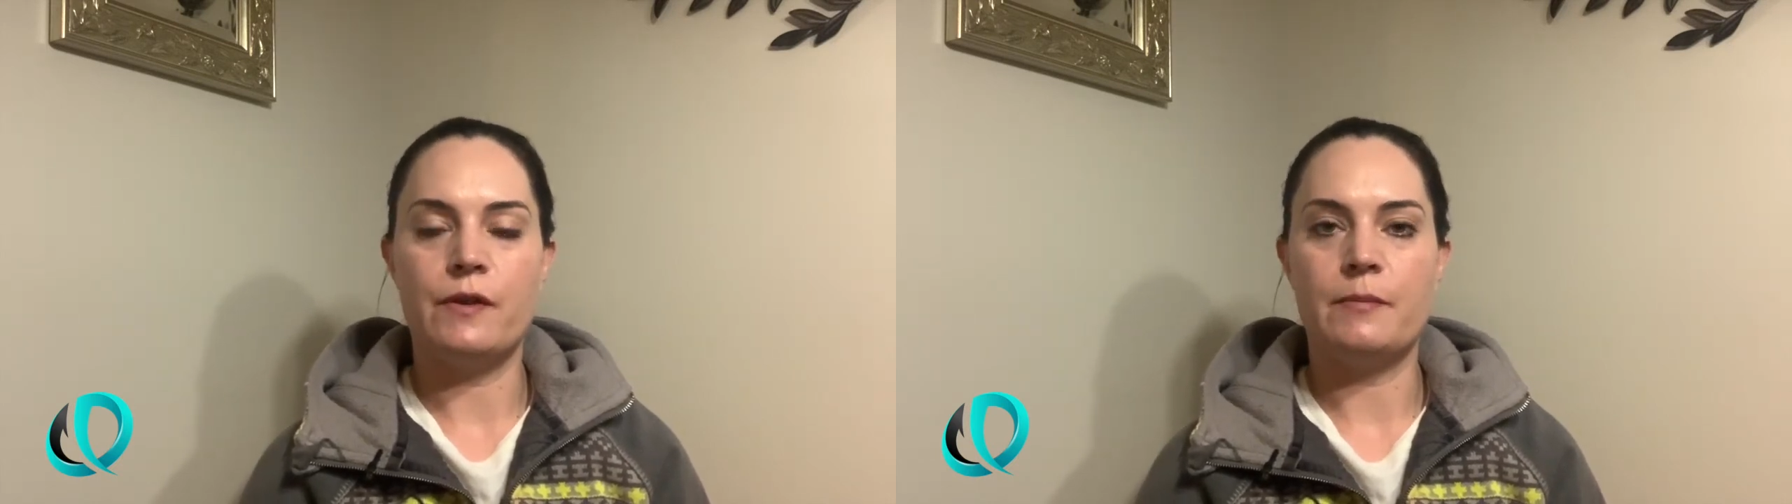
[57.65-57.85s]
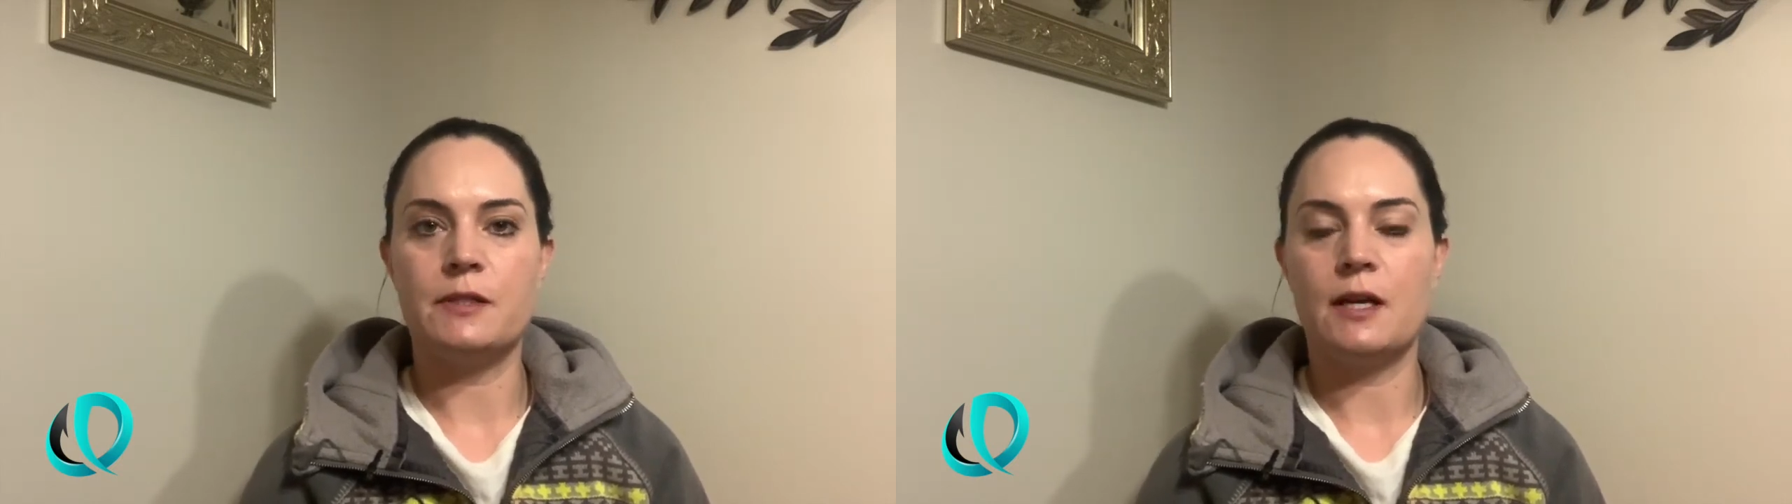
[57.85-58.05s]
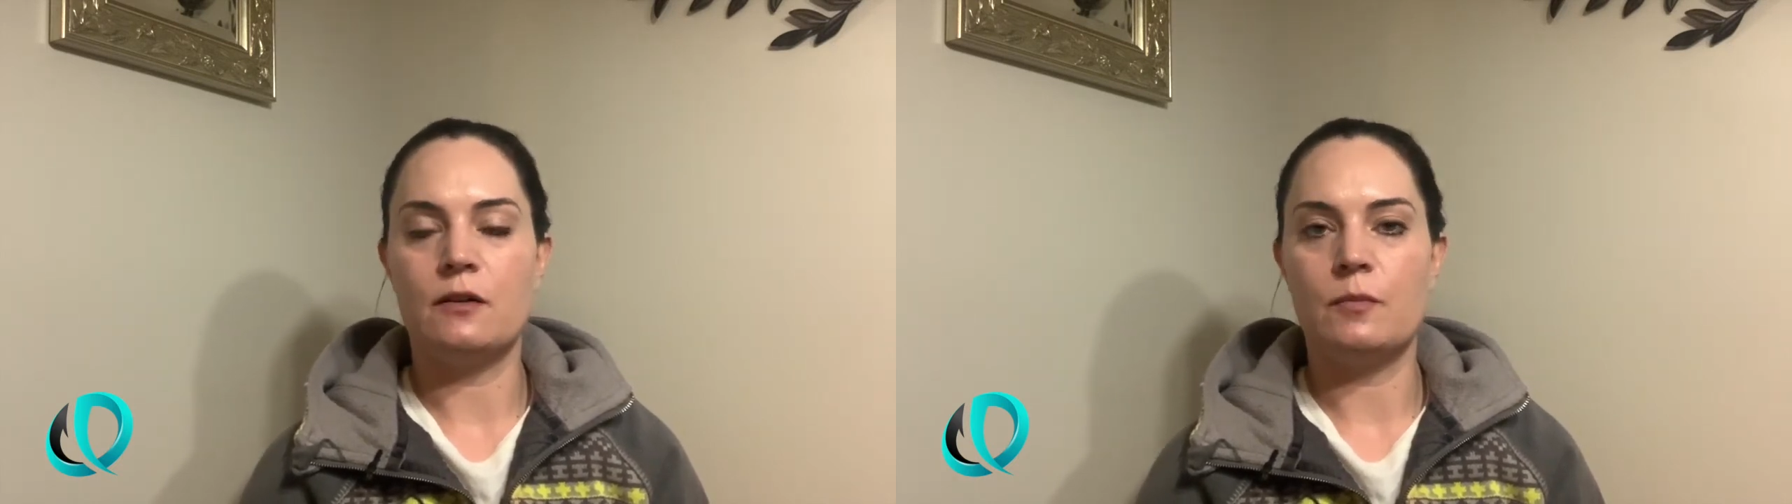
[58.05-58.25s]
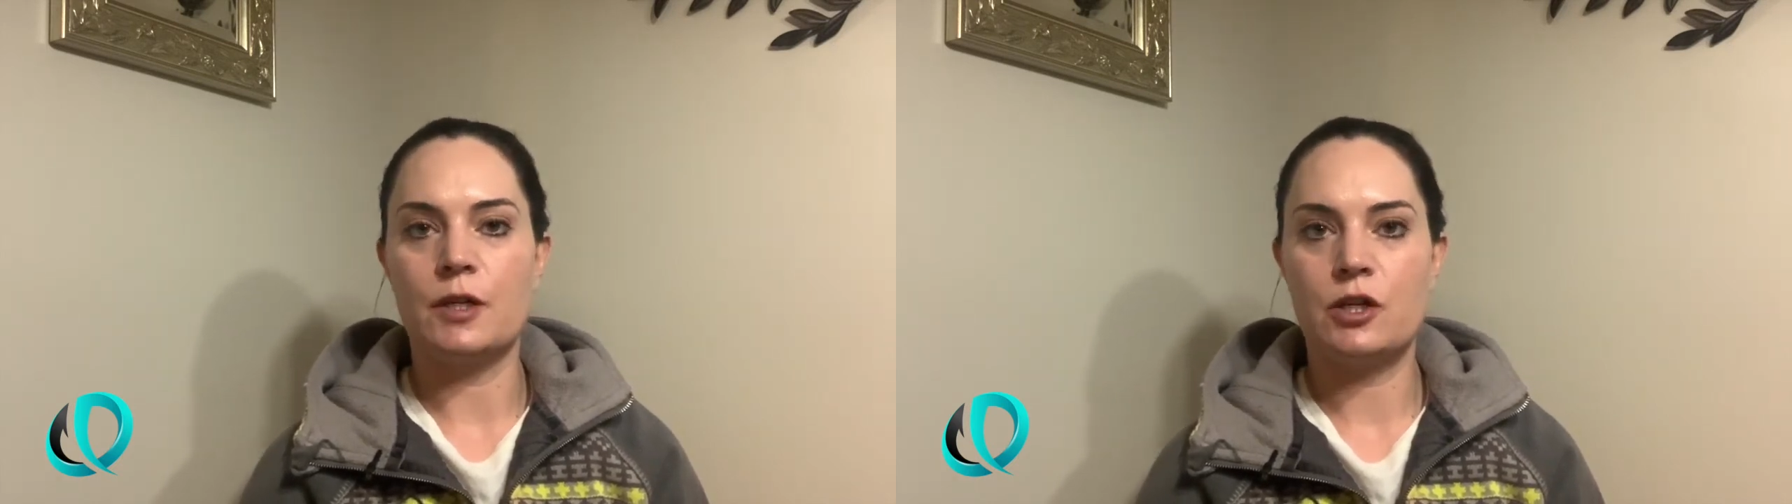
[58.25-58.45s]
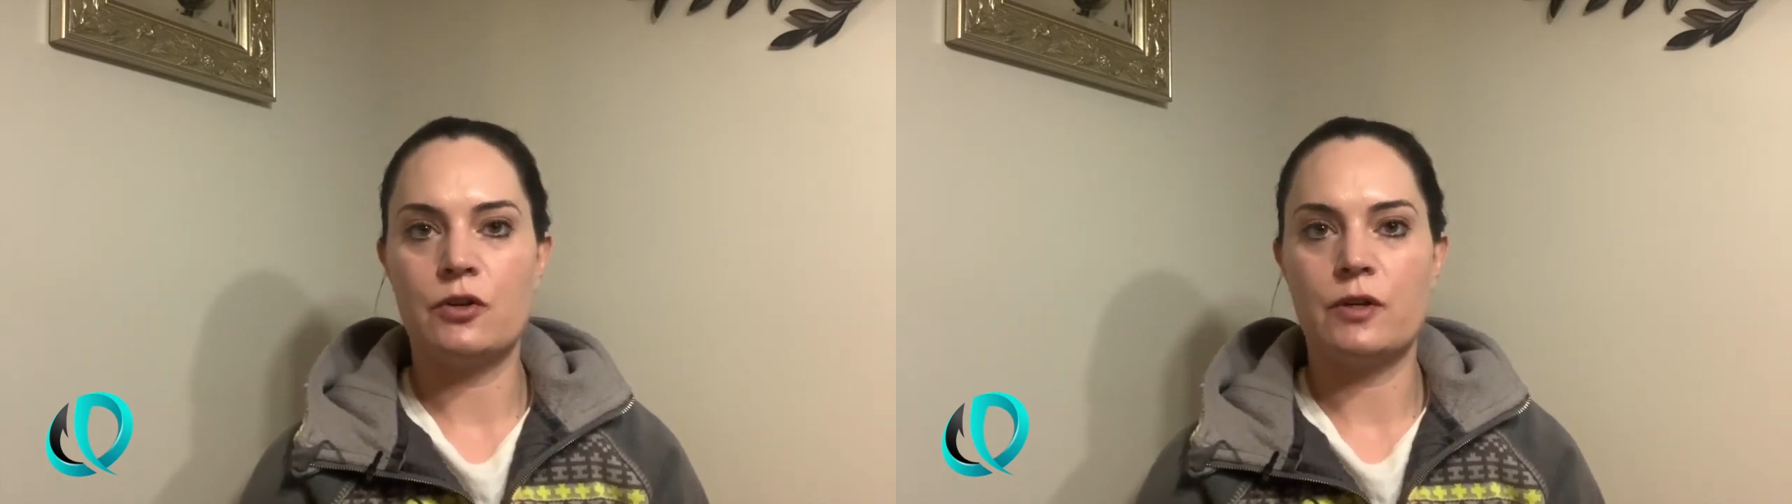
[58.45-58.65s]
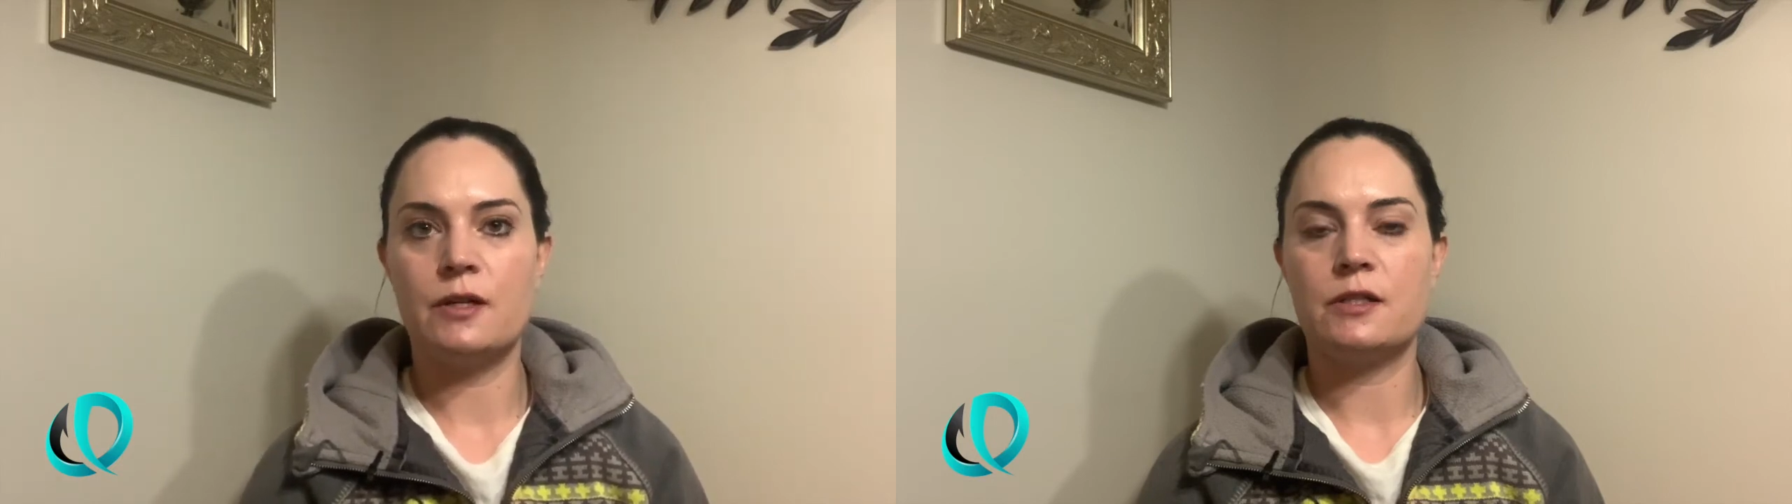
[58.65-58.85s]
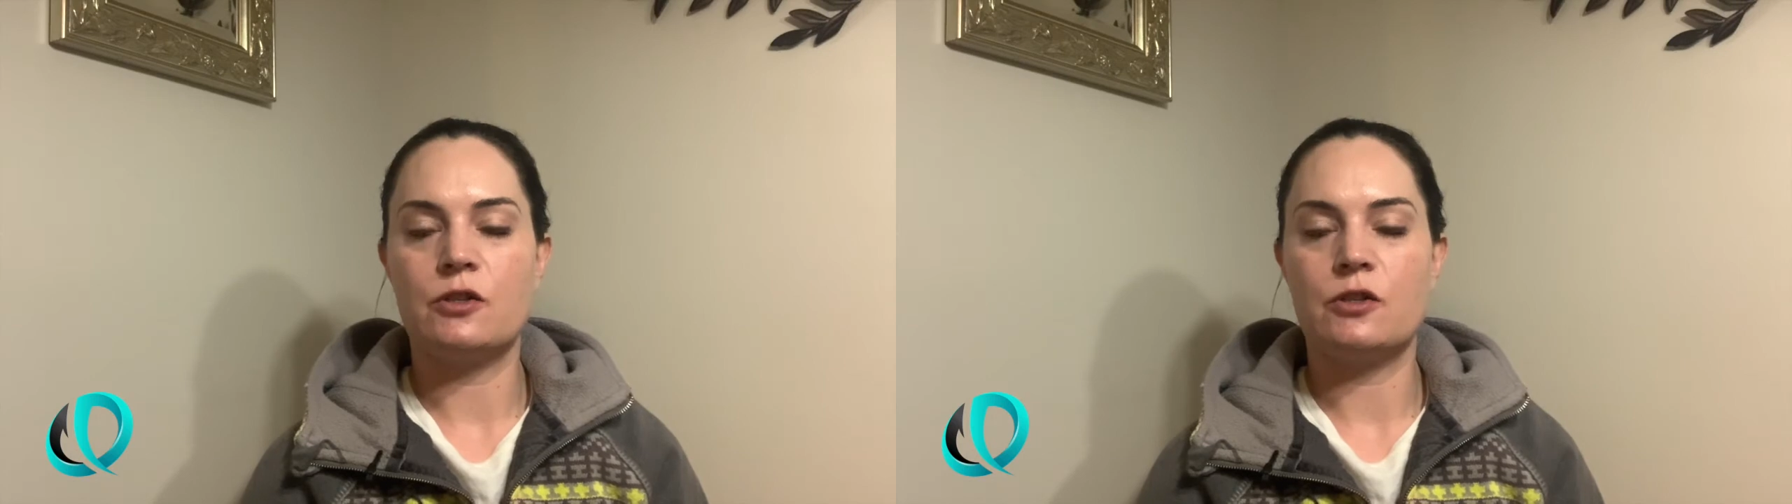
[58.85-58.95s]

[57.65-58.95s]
them to get a little bit curious,